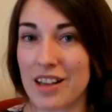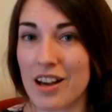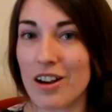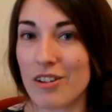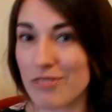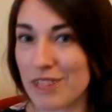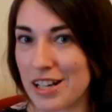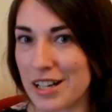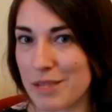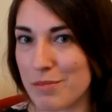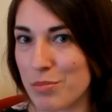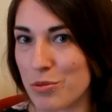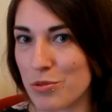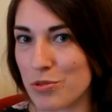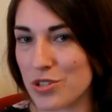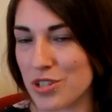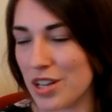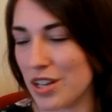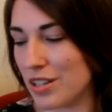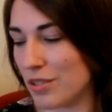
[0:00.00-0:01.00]
are really
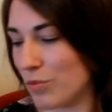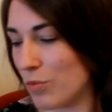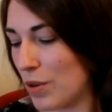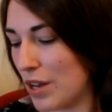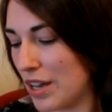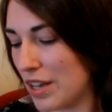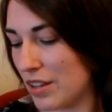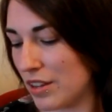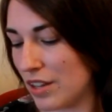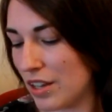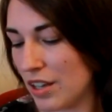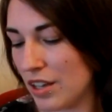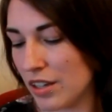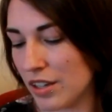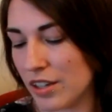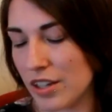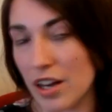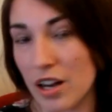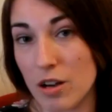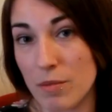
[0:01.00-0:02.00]
important with
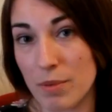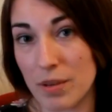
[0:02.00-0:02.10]
girl